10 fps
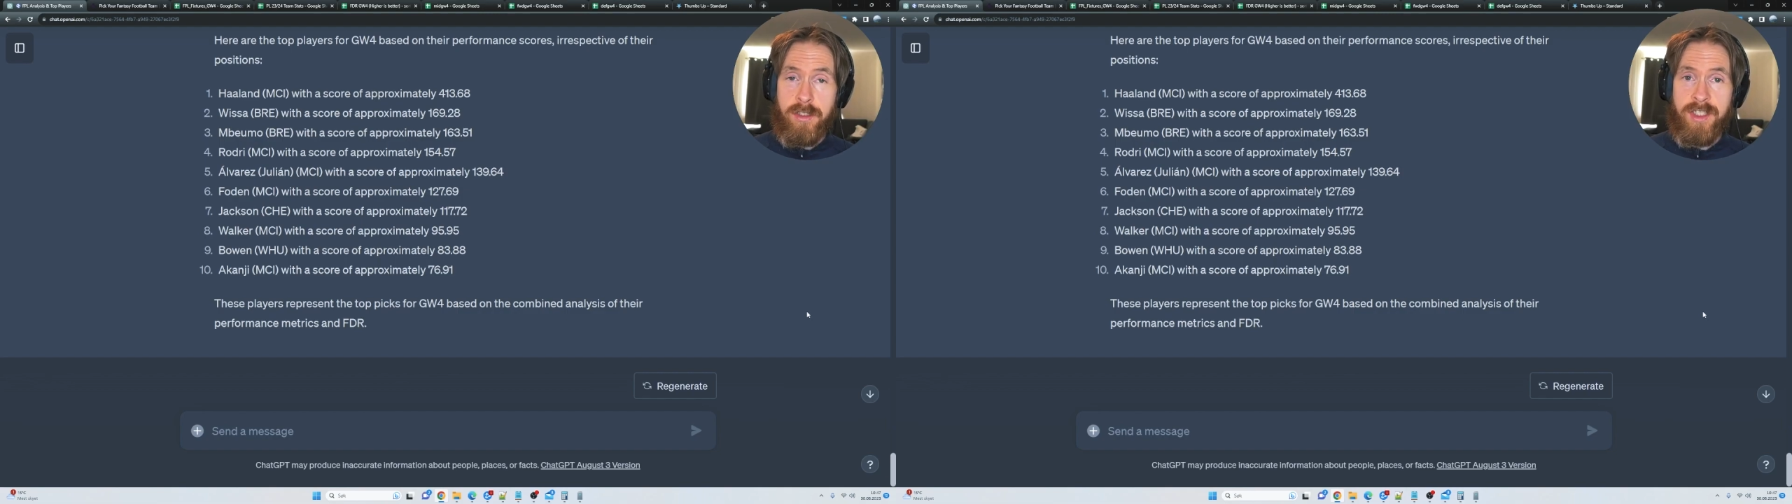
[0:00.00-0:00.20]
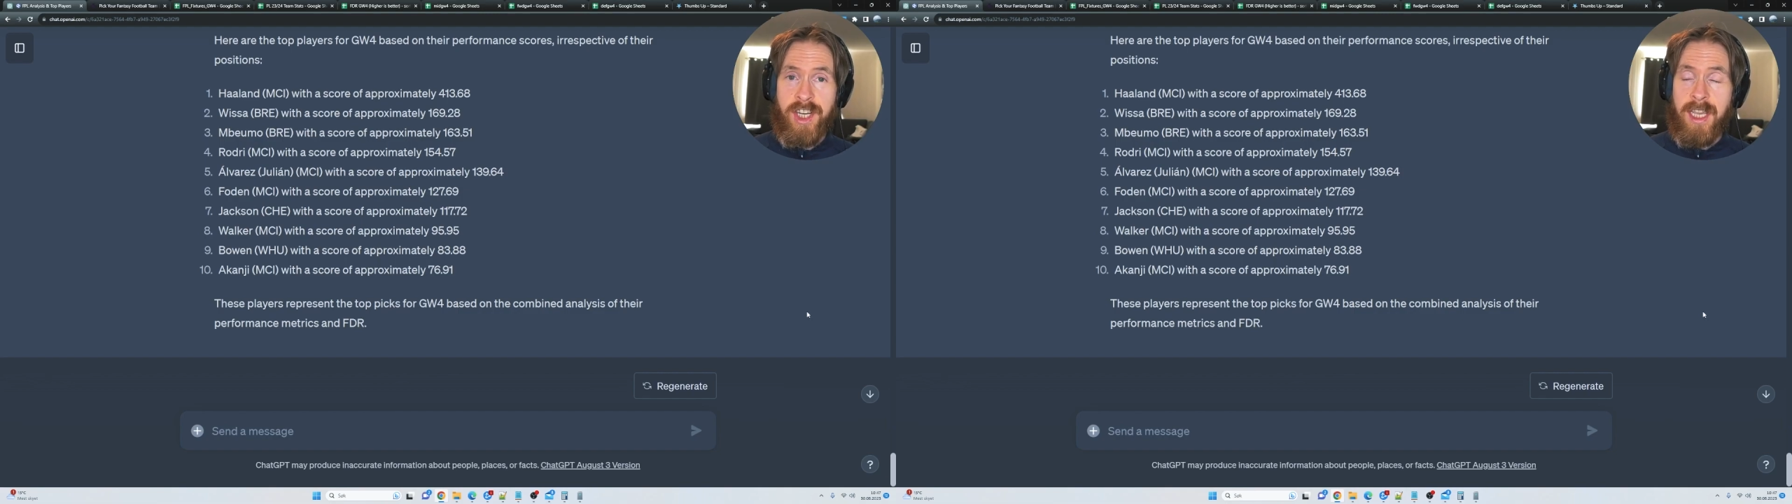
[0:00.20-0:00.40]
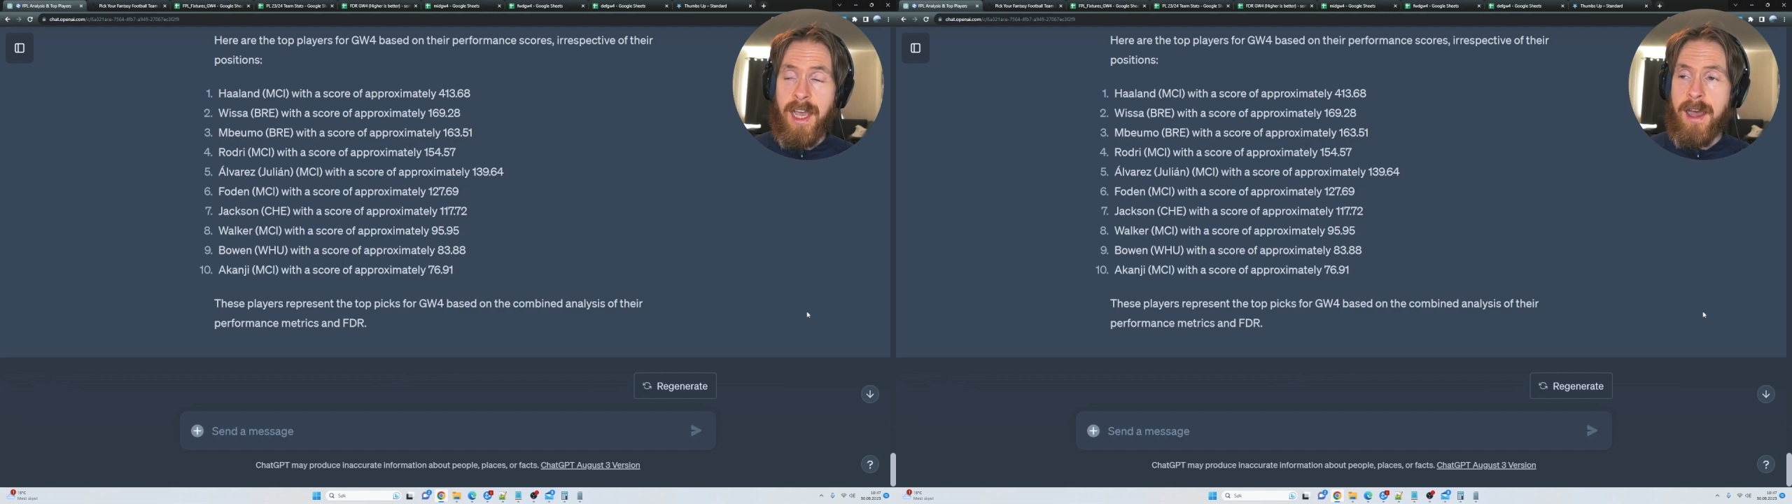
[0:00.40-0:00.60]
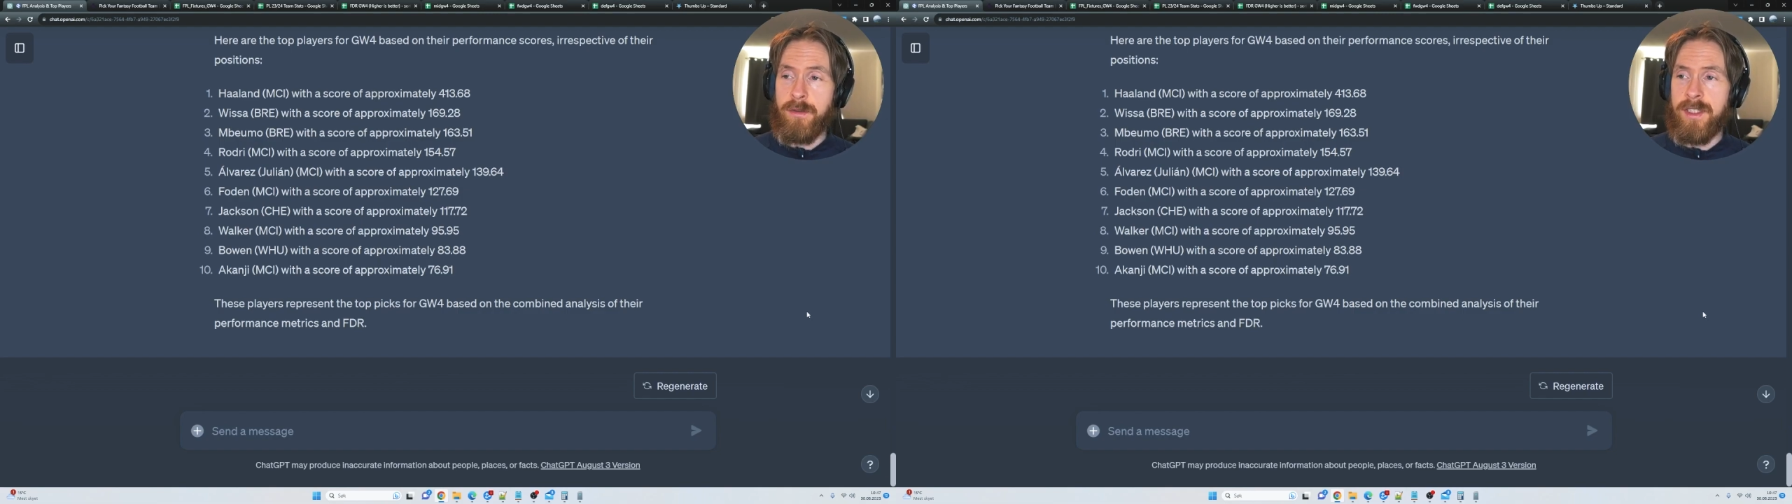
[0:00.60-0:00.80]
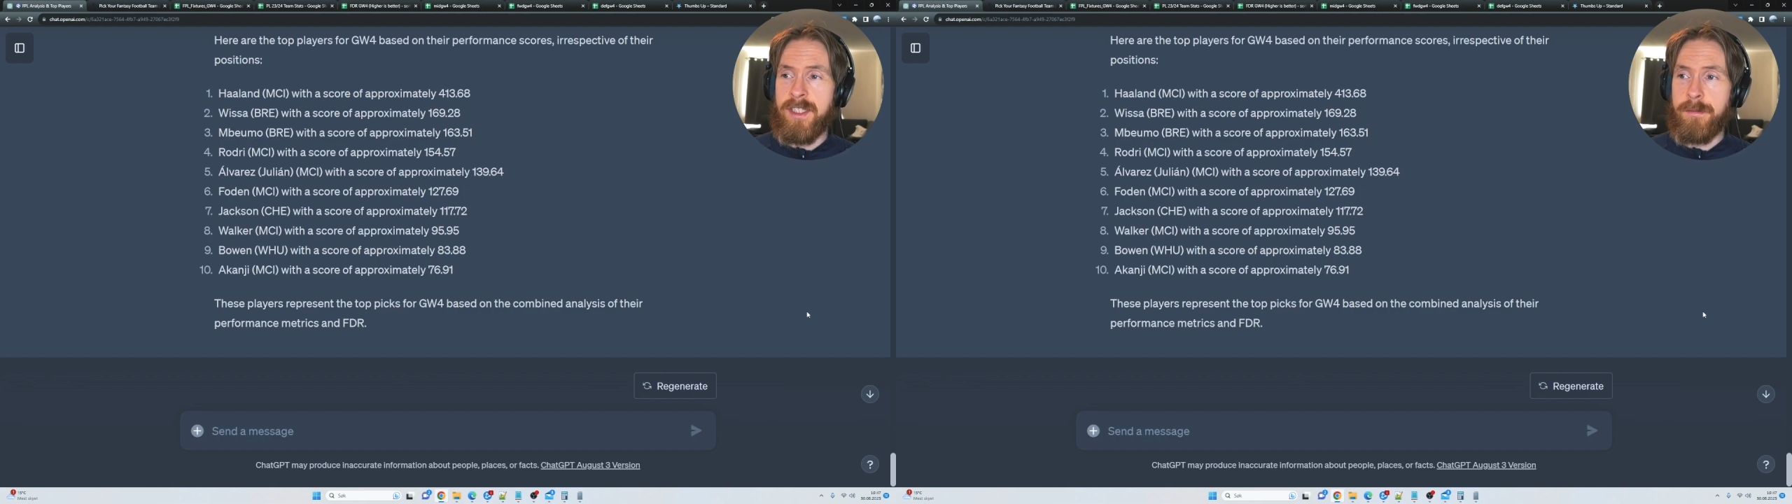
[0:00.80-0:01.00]
just check
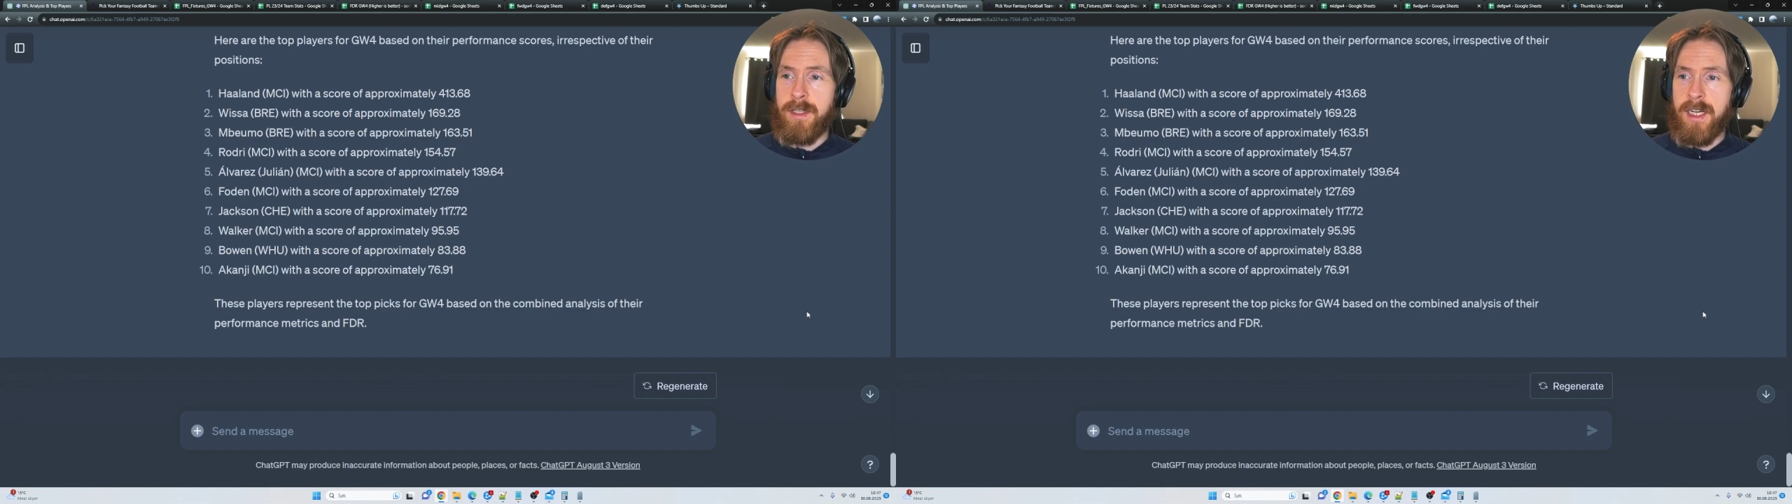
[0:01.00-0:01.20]
out the team